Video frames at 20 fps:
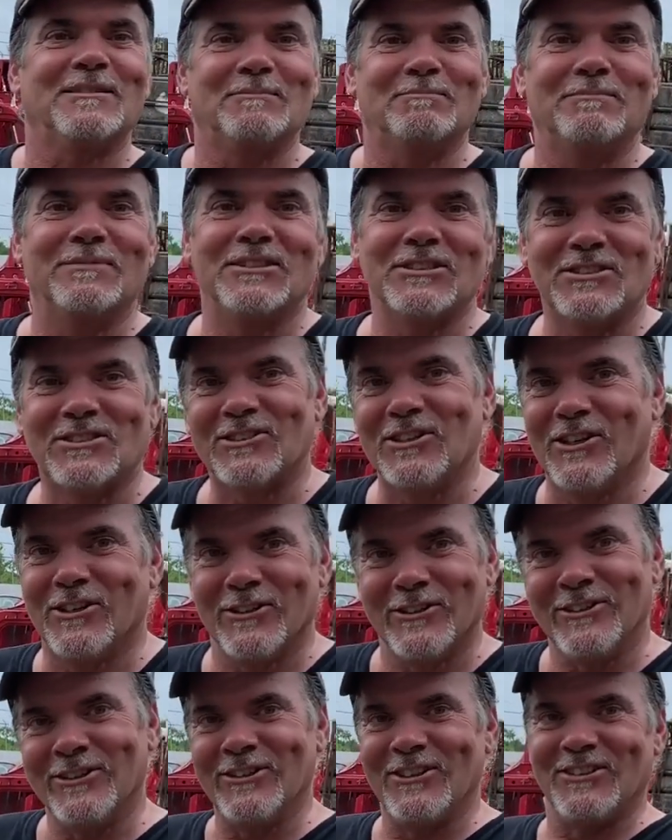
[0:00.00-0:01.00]
Mr.
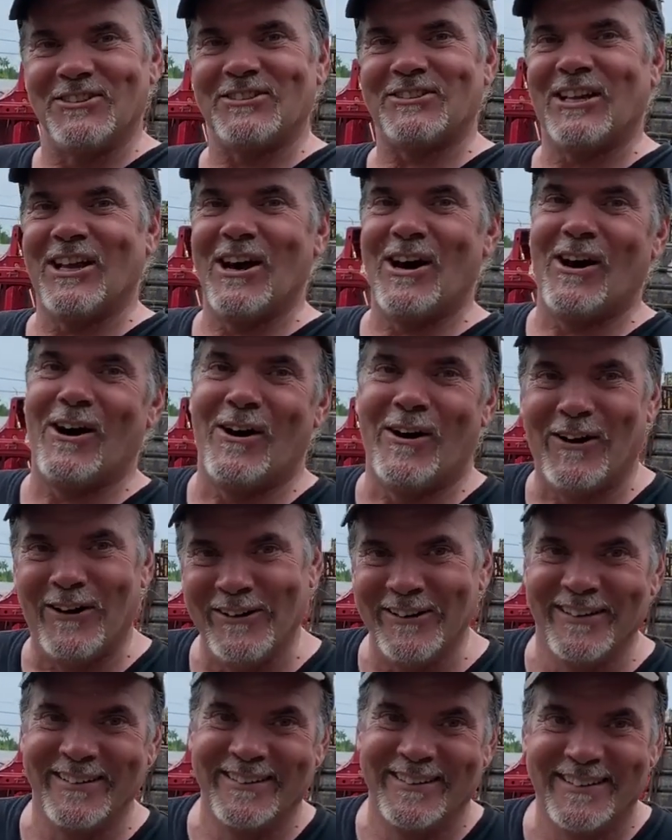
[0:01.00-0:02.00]
Earl's
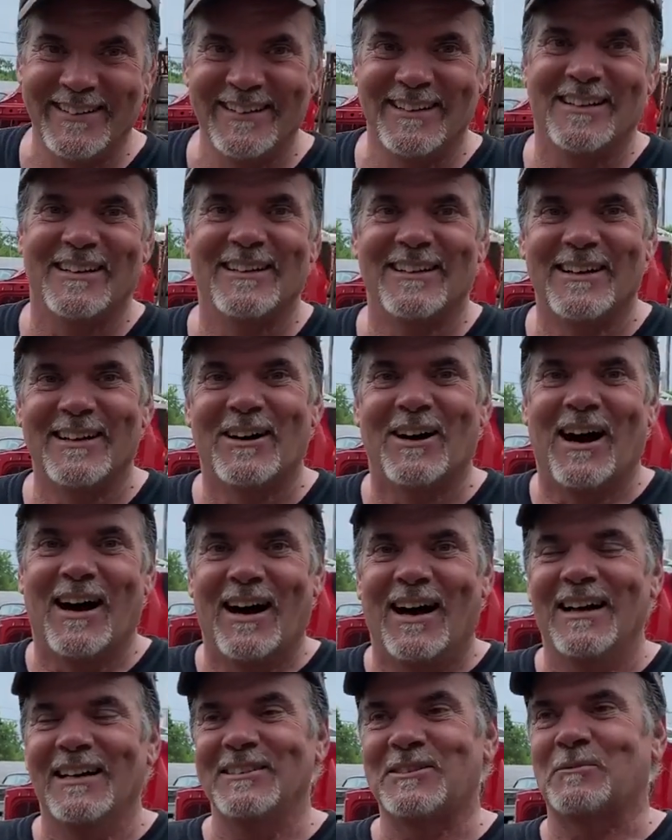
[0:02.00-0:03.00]
gone.
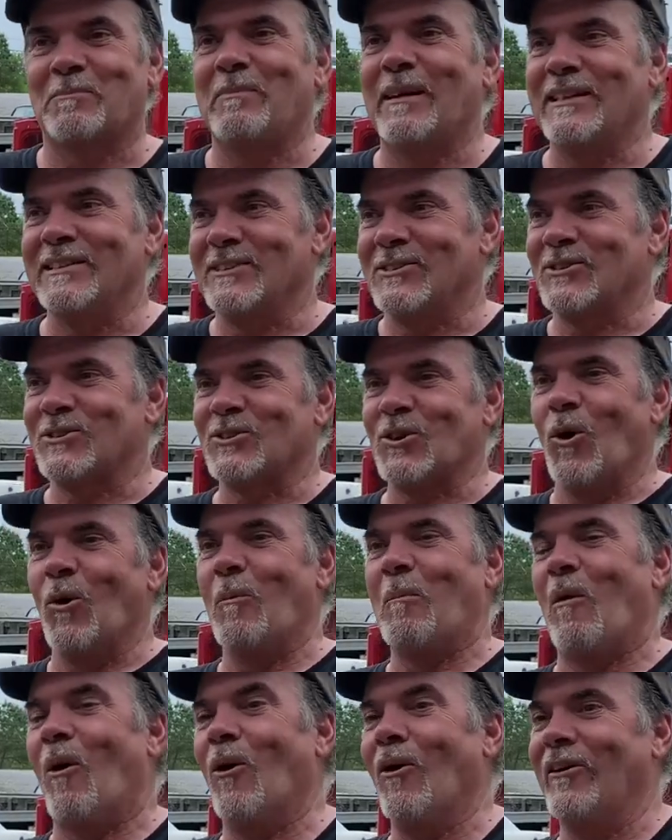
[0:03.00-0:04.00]
It's been so
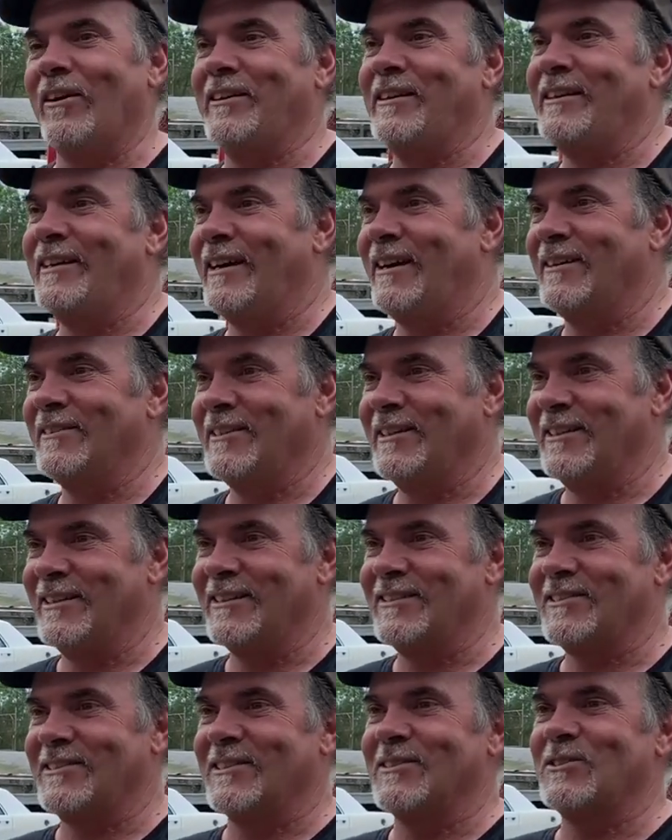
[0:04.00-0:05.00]
boring down
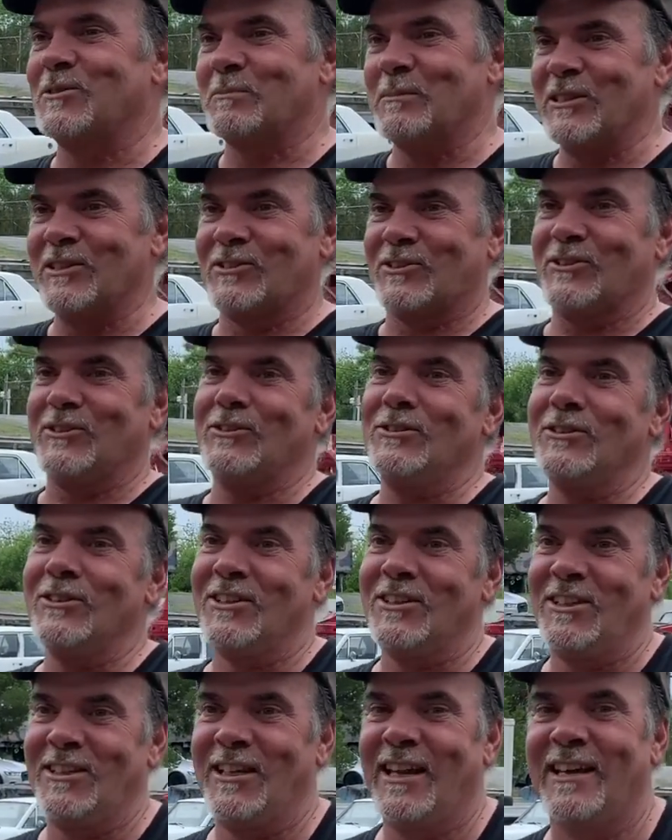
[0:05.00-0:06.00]
here since Mr.
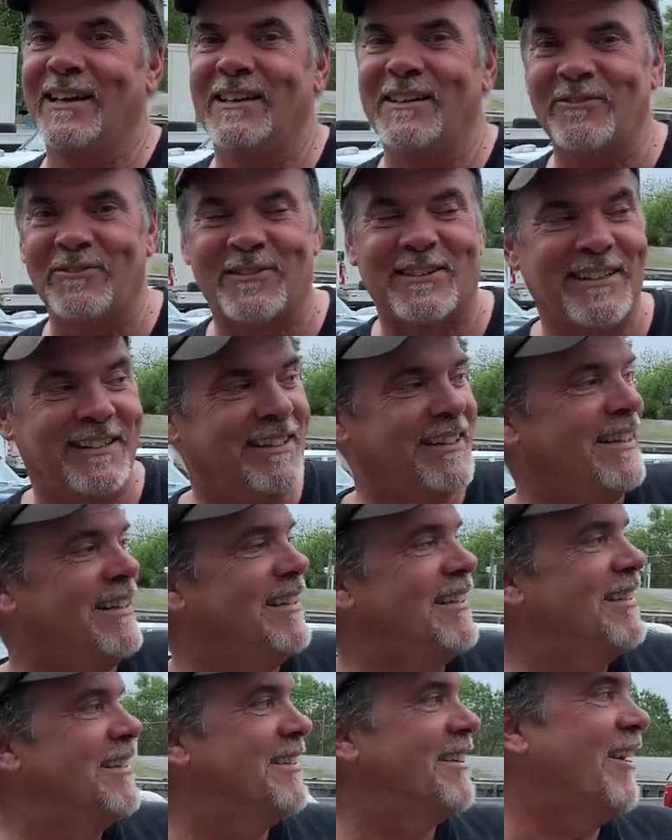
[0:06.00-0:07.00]
Earl left.
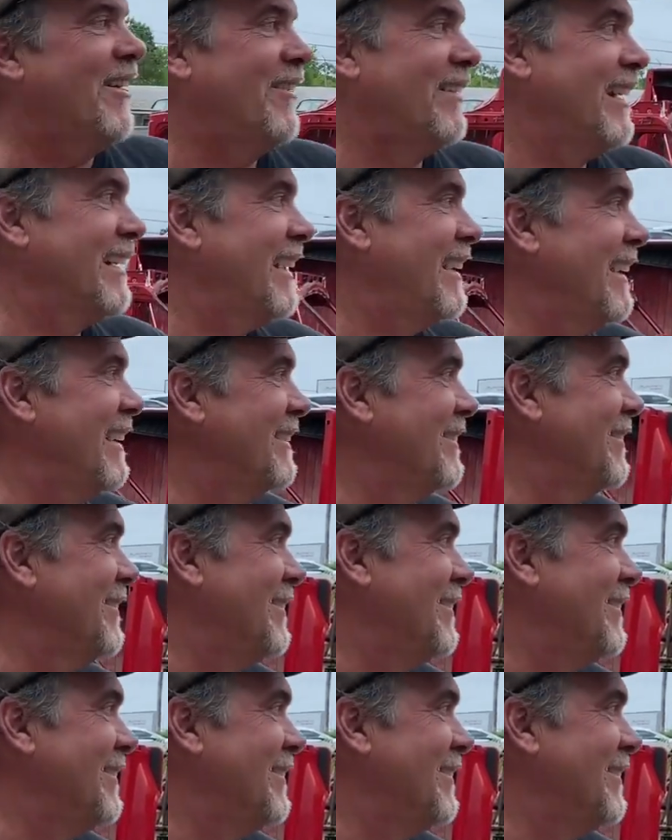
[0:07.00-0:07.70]
No, I can't